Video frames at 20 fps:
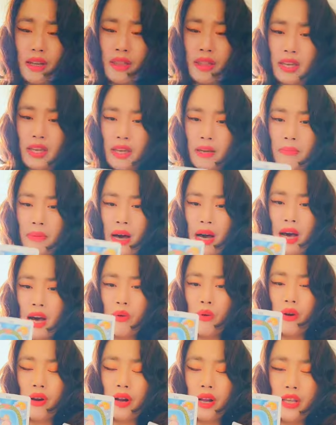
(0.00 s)
thinking
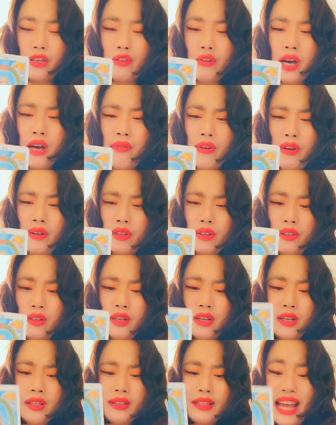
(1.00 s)
power, and you have all the
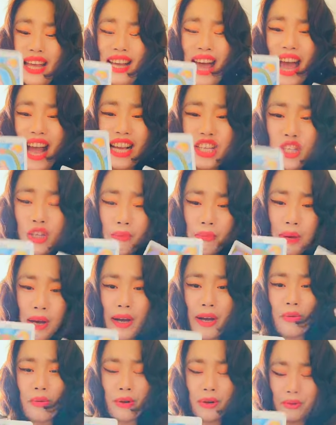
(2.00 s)
take action
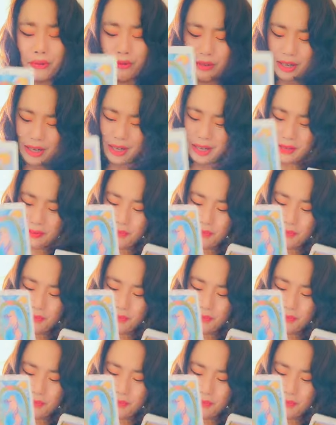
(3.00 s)
power, right?